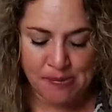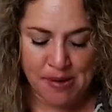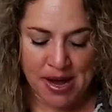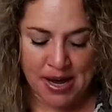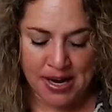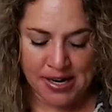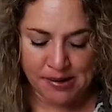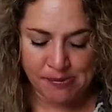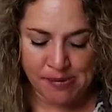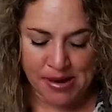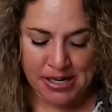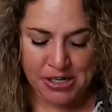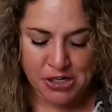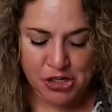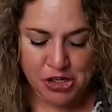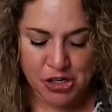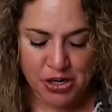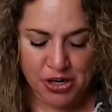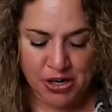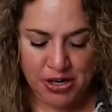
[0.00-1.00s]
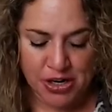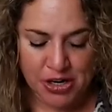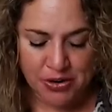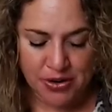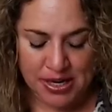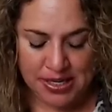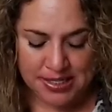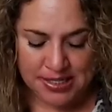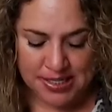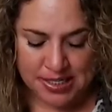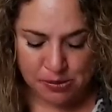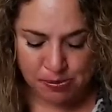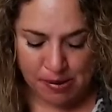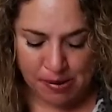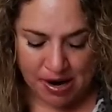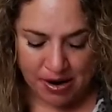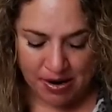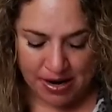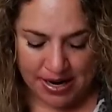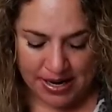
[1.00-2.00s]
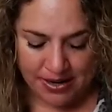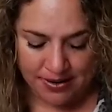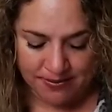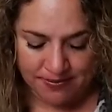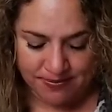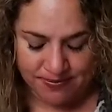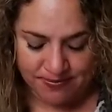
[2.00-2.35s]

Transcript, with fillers: mind, make sure you can spare it.